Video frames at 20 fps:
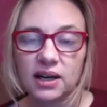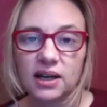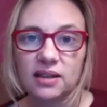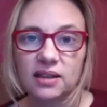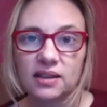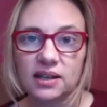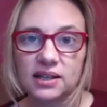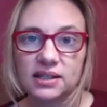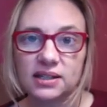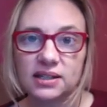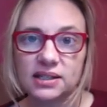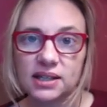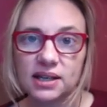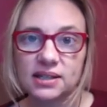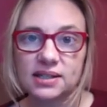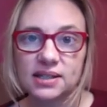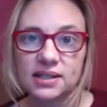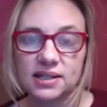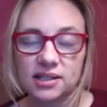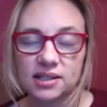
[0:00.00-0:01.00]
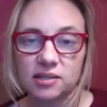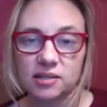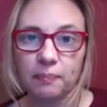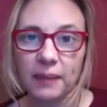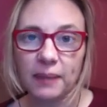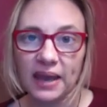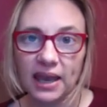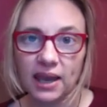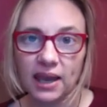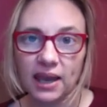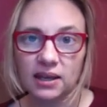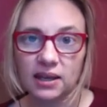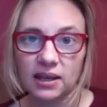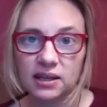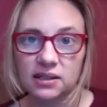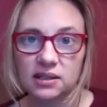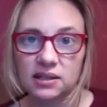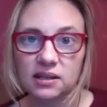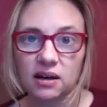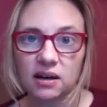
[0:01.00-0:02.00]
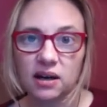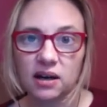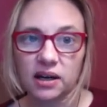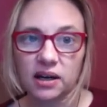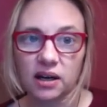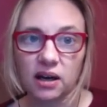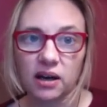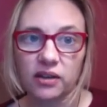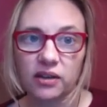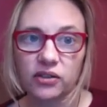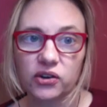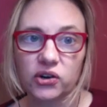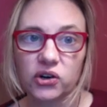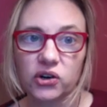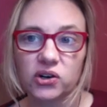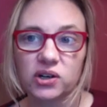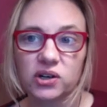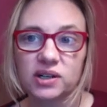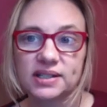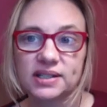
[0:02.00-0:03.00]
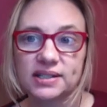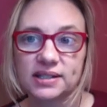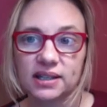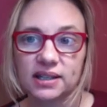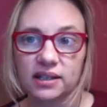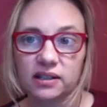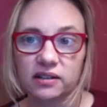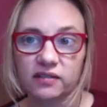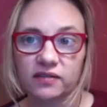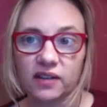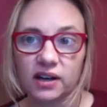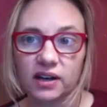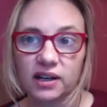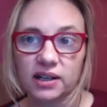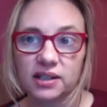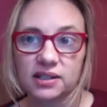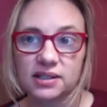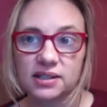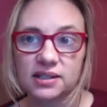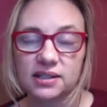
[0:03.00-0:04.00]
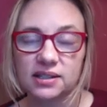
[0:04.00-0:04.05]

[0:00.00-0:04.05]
that doesn't depend on other signifieds,